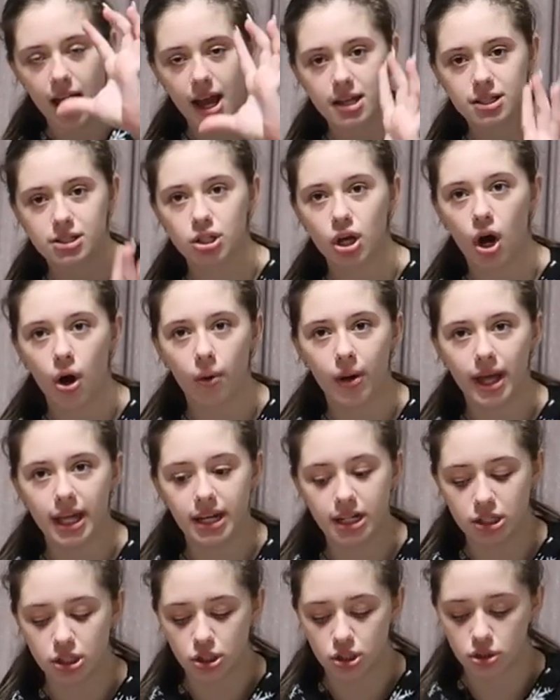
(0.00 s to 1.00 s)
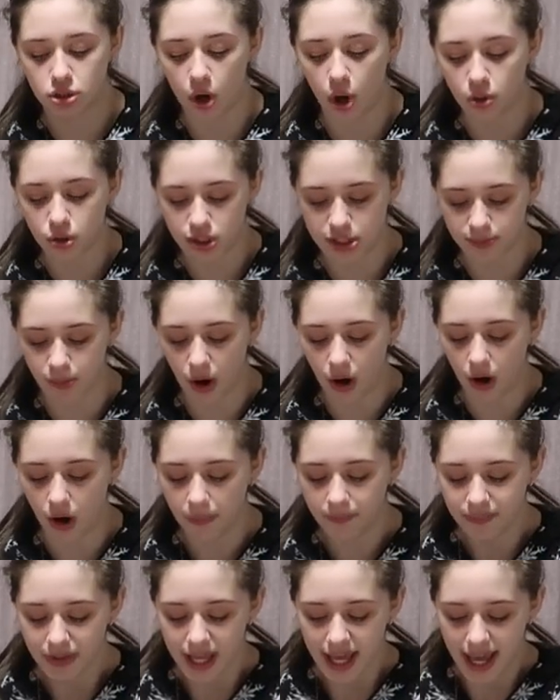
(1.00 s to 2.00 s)
So, it is so
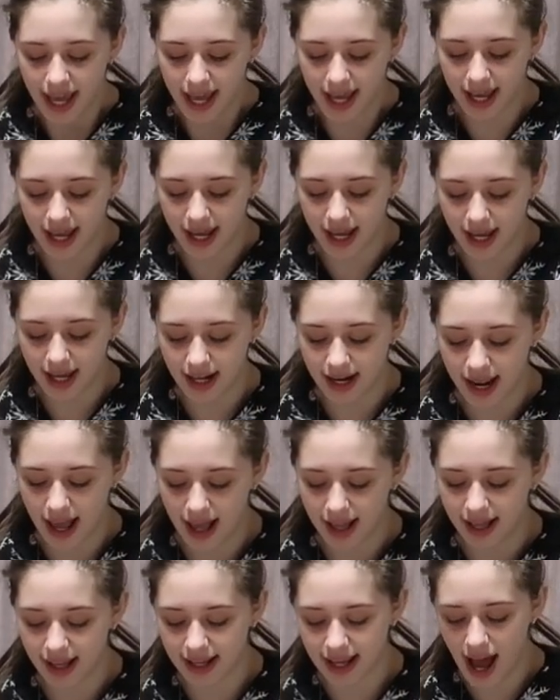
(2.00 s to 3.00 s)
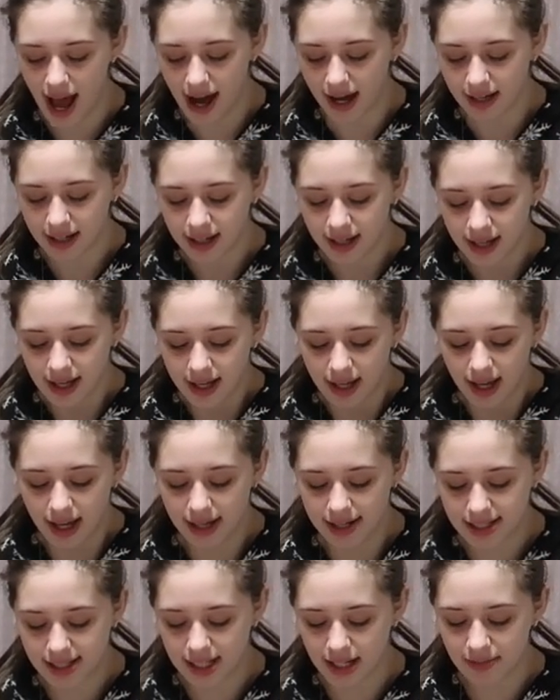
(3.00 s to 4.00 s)
small. And, yeah,
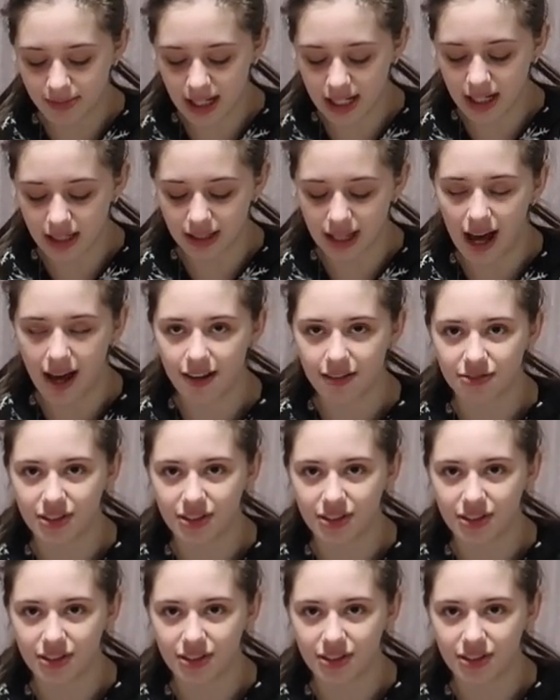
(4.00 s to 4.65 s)
it seems like a lot